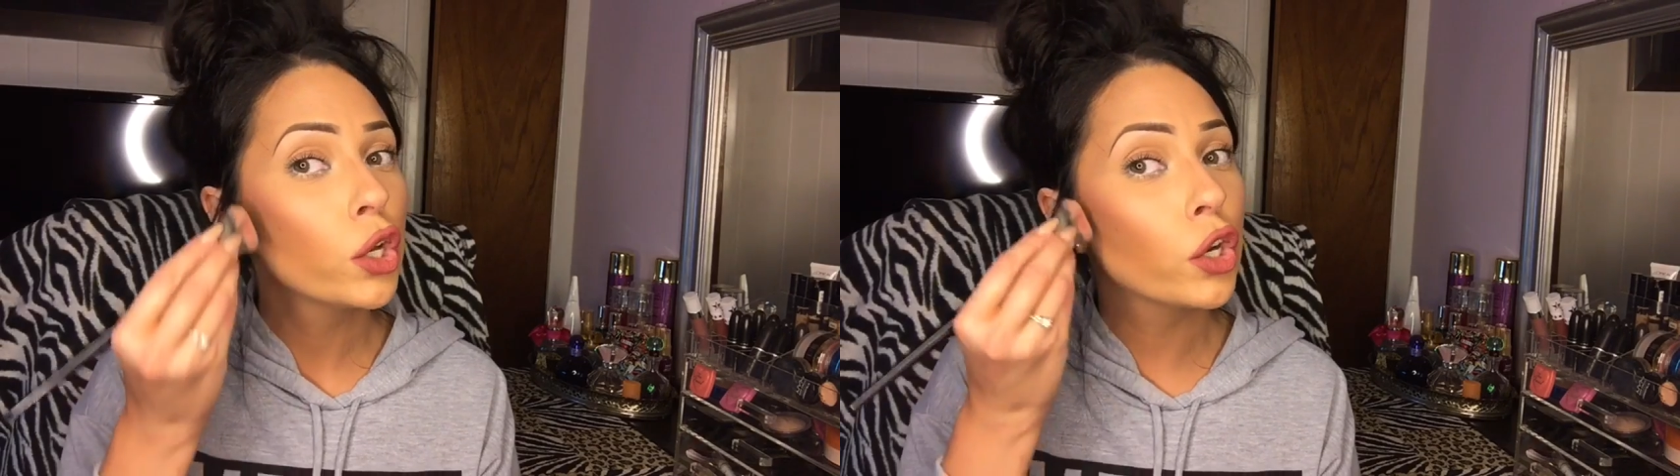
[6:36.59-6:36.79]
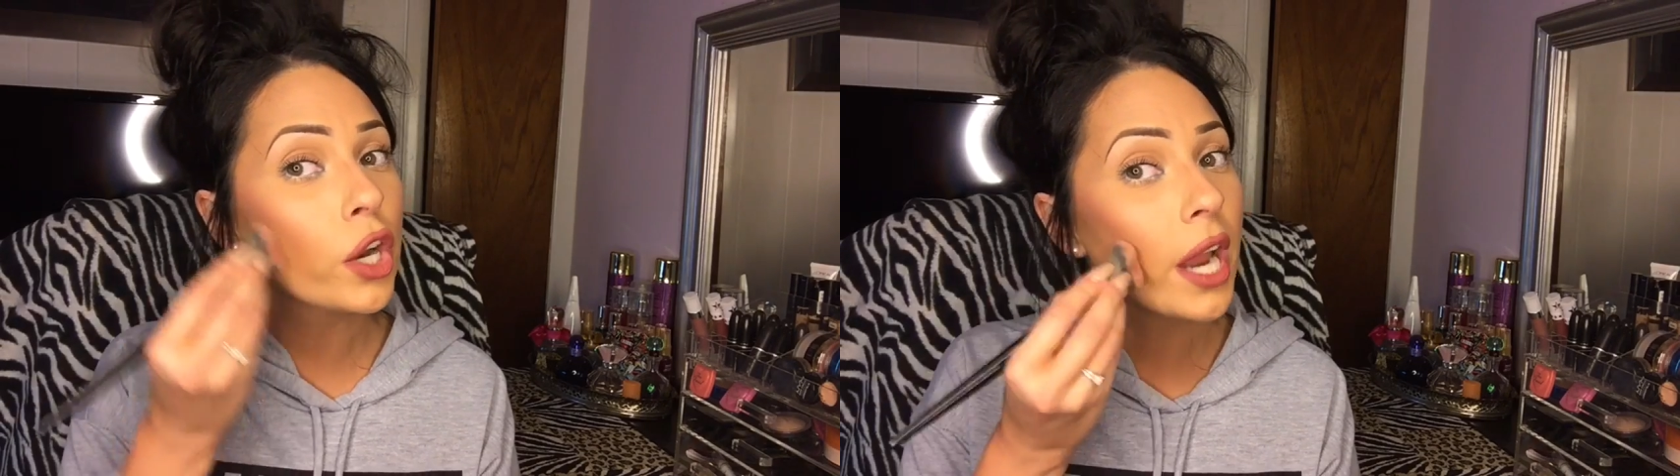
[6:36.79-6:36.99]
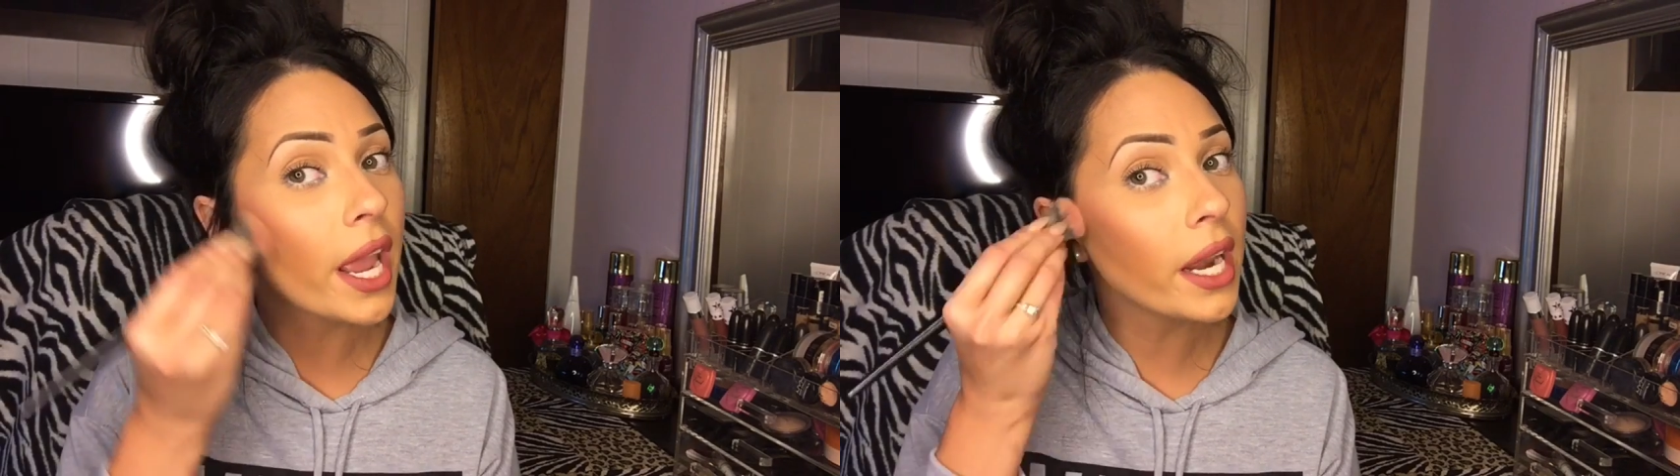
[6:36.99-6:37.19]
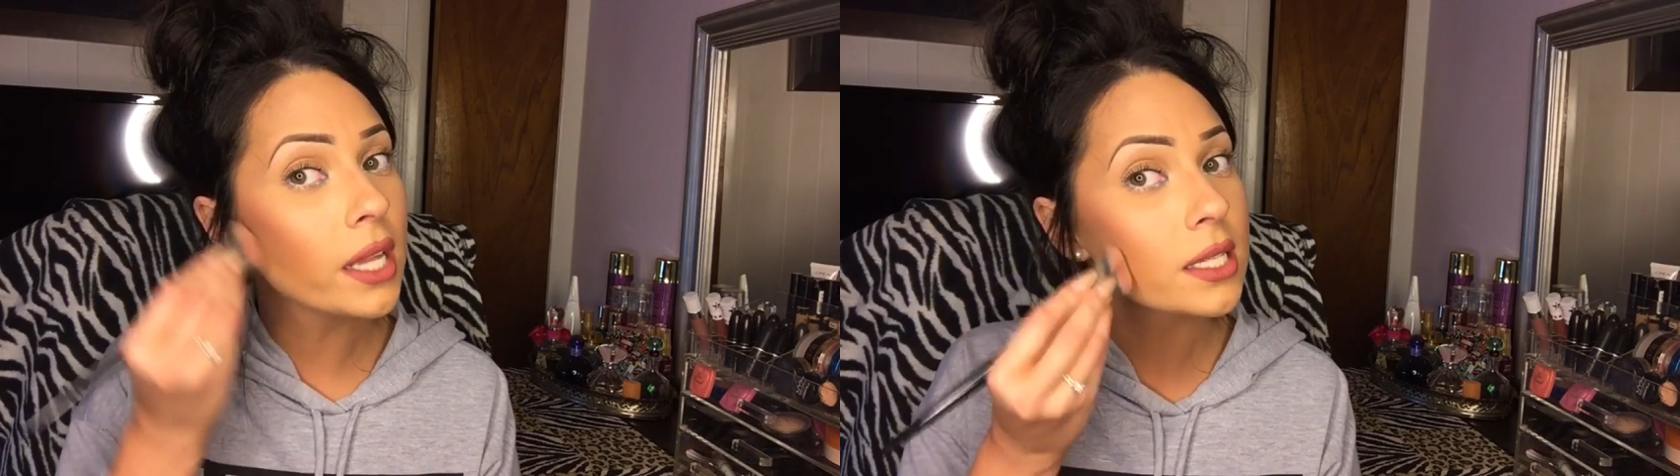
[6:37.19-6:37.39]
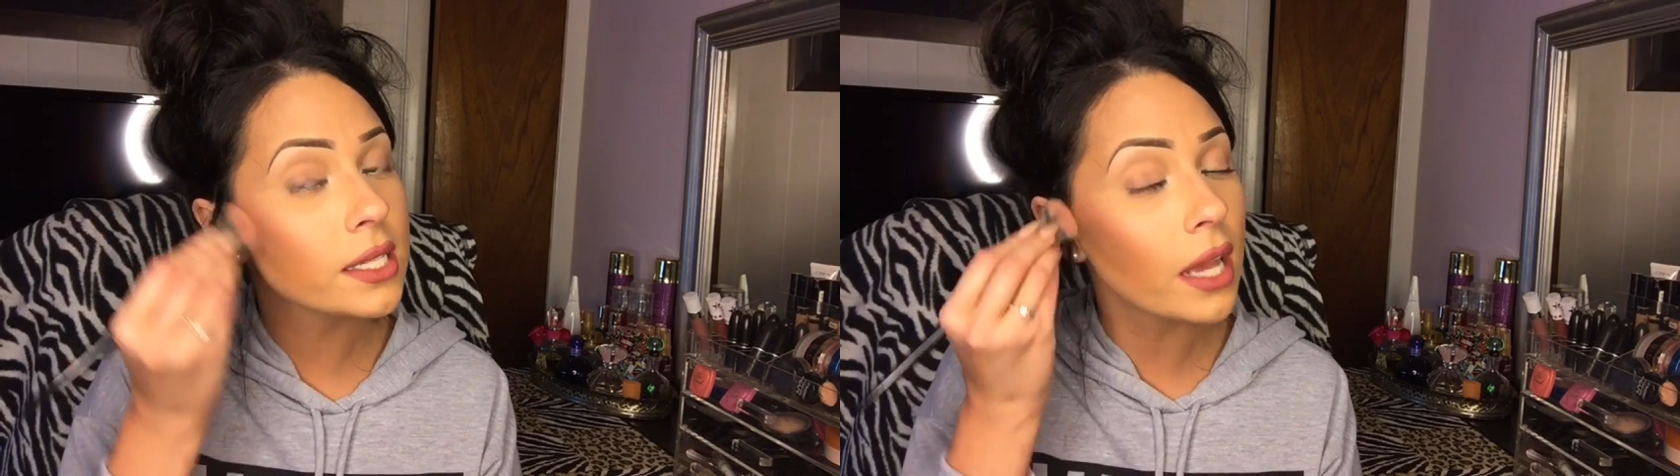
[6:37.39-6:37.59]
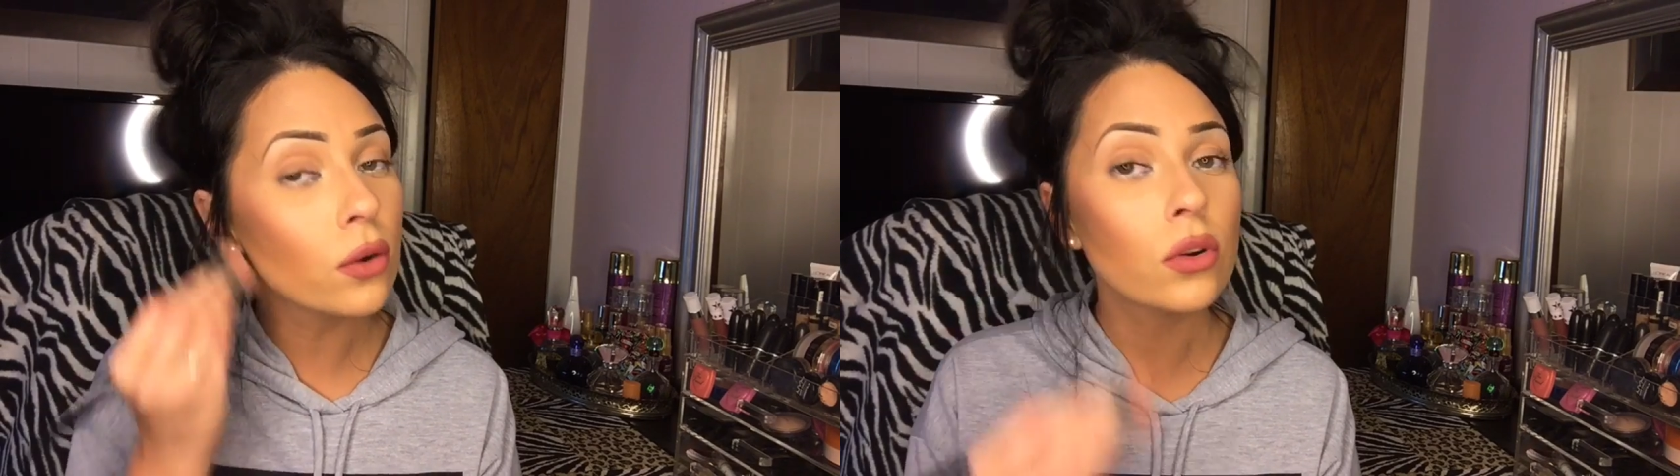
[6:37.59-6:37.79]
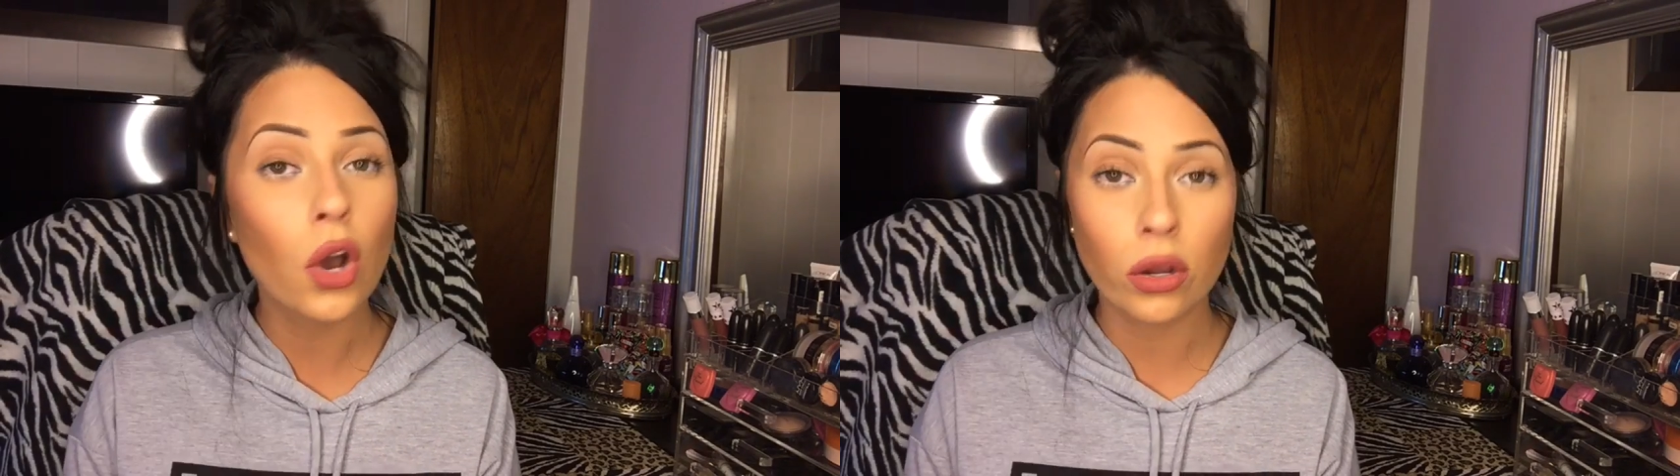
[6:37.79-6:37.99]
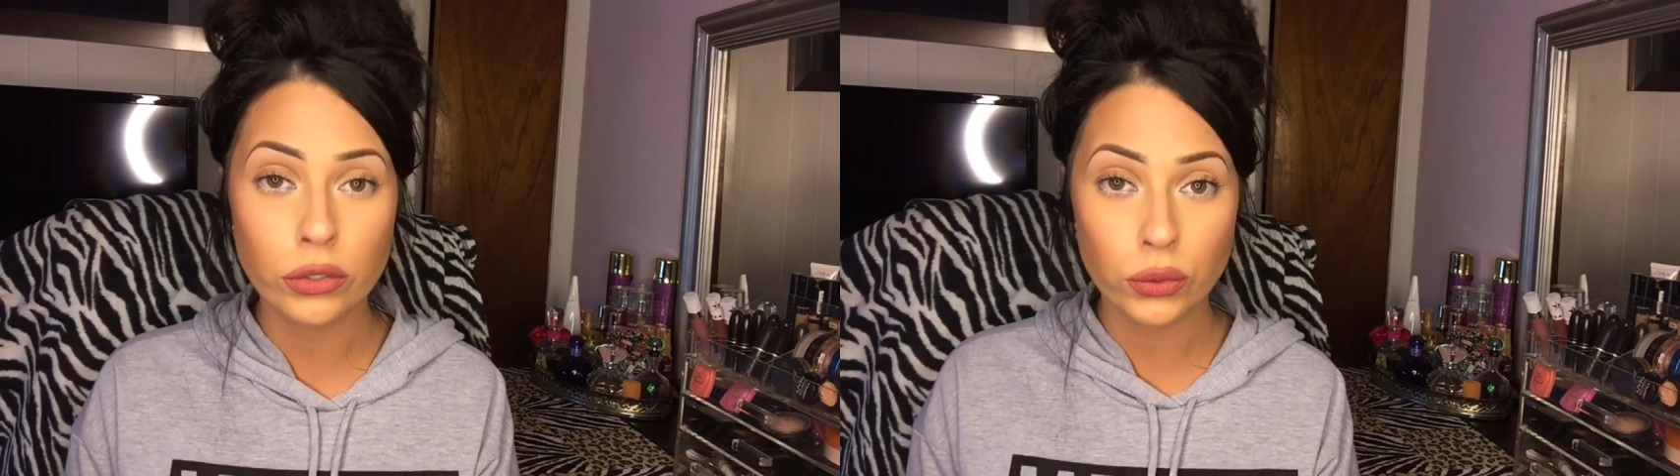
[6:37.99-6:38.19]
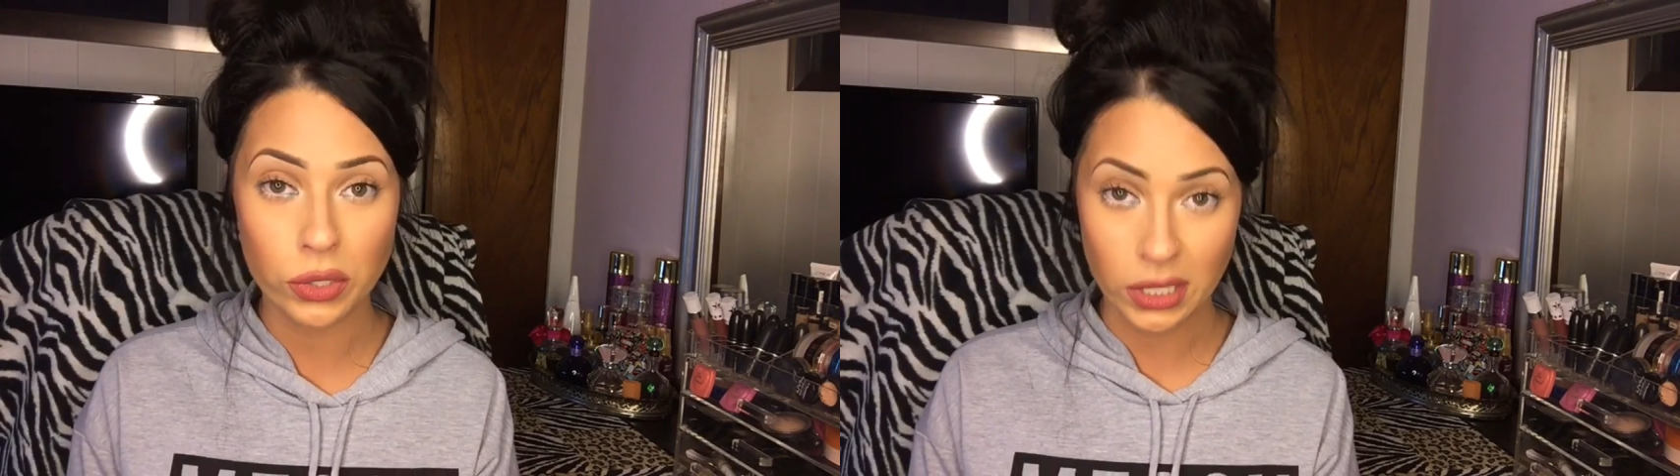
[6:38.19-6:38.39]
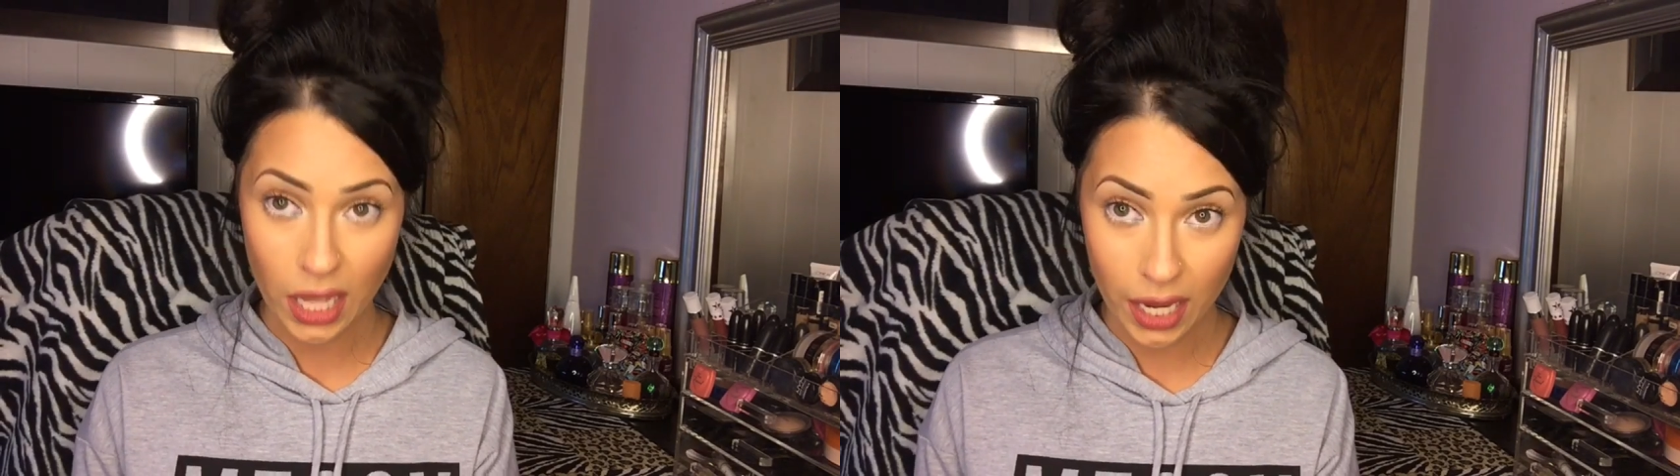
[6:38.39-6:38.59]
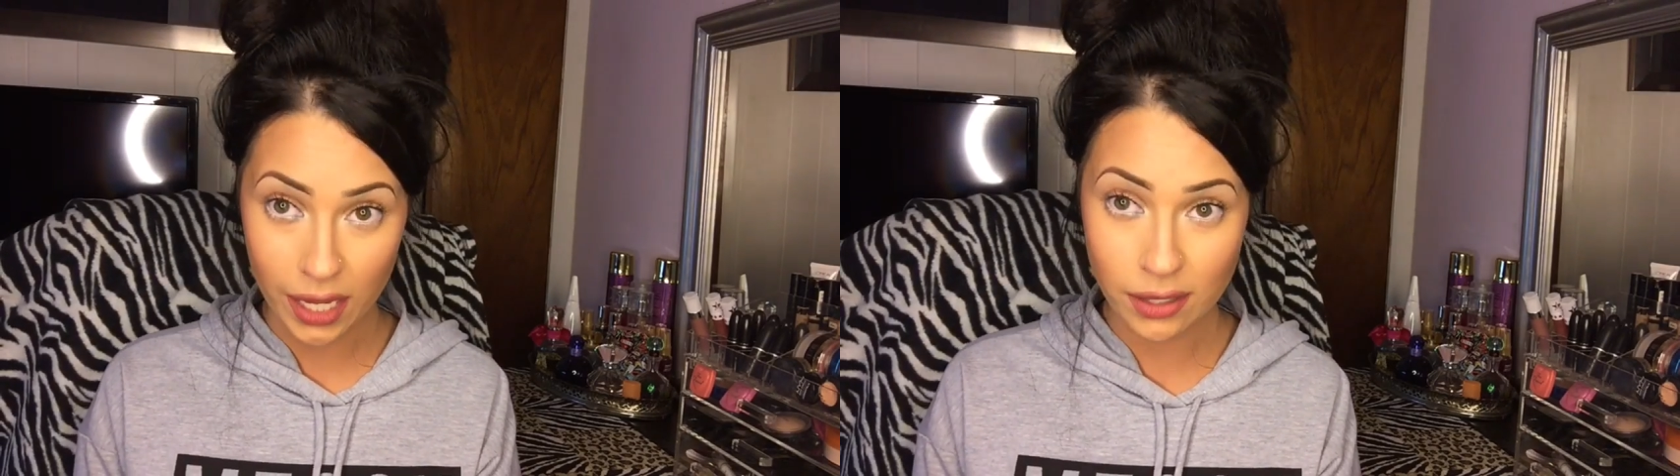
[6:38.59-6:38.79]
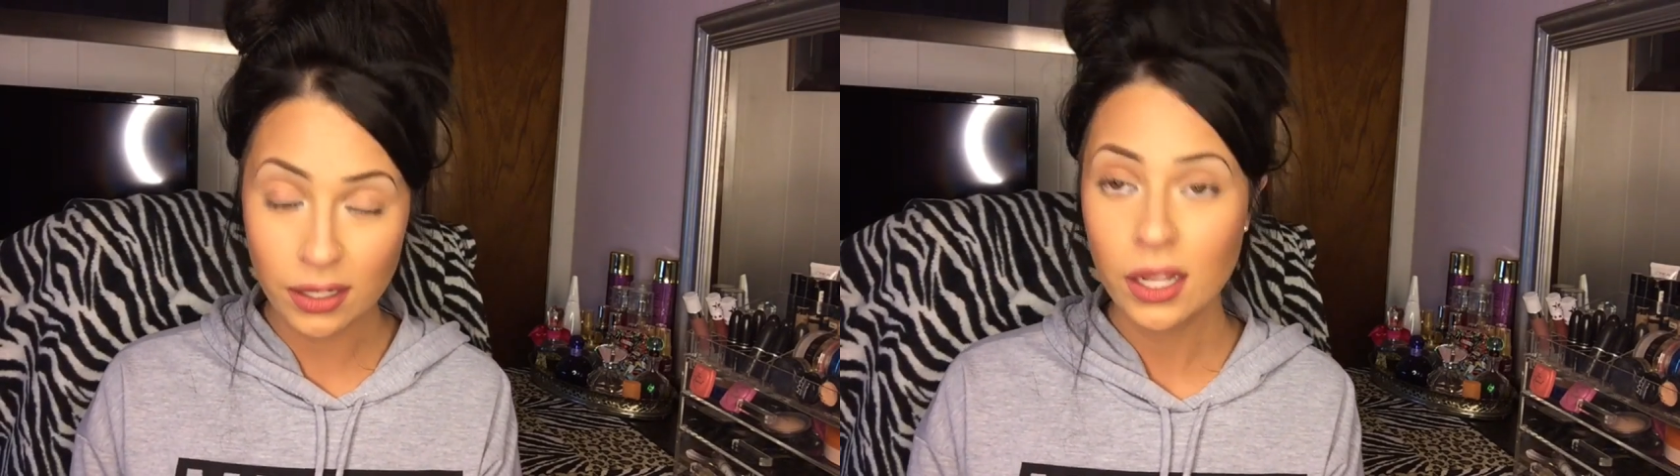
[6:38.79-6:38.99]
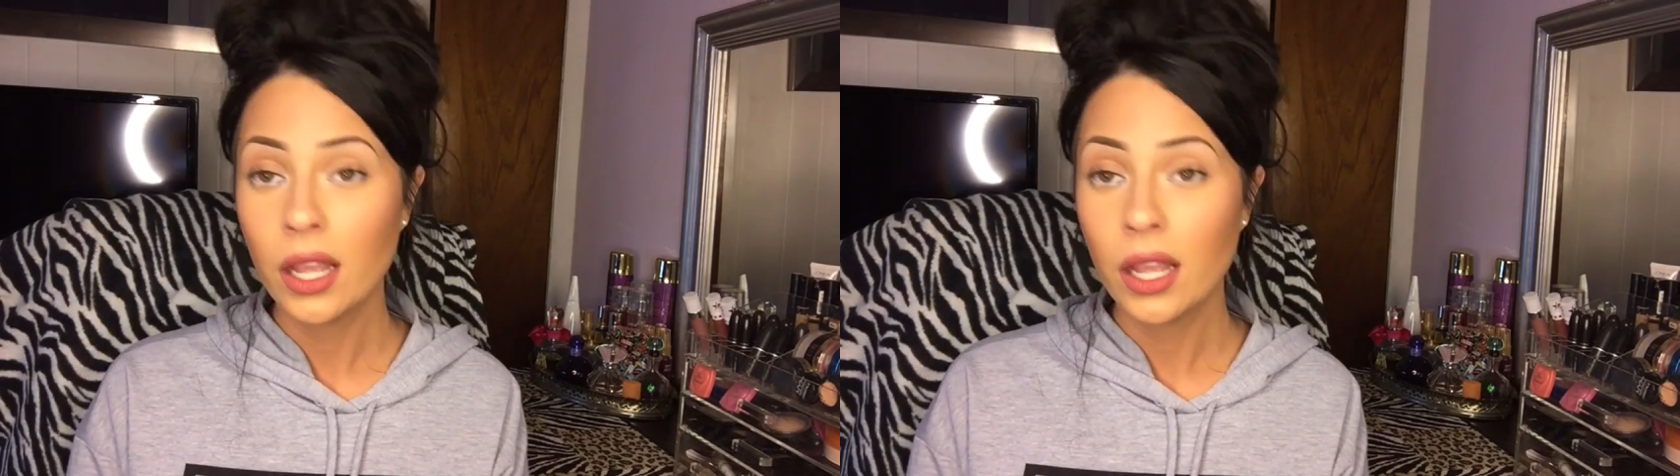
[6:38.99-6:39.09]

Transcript: create a subtle contour line